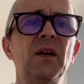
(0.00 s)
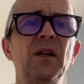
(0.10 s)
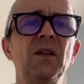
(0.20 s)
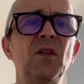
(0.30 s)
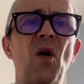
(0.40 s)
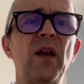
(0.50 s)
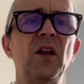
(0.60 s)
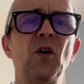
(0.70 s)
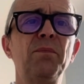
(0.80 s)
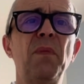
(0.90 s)

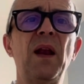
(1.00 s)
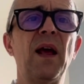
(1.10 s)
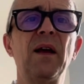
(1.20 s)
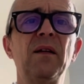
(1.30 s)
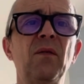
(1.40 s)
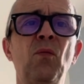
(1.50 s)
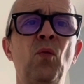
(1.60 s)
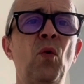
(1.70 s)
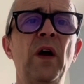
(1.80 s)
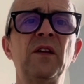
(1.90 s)
90-odd minute.
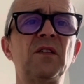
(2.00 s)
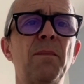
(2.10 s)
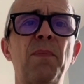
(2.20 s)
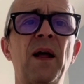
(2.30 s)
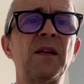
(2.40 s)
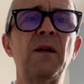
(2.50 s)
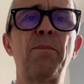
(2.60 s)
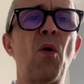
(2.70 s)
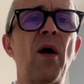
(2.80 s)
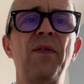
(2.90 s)
What is the bloody
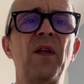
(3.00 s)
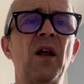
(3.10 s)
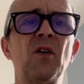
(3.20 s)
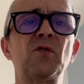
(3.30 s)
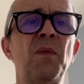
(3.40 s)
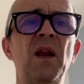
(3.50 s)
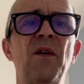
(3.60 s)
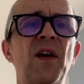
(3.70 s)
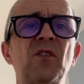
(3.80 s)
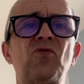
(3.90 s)
point? The last minute
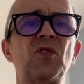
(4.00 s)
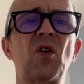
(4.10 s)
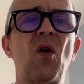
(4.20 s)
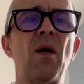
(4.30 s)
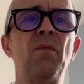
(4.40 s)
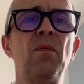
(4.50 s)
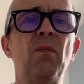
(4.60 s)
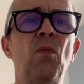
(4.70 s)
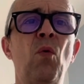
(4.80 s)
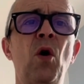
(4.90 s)
of extra time.
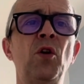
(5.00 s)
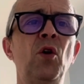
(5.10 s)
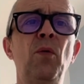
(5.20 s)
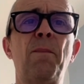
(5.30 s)
What are you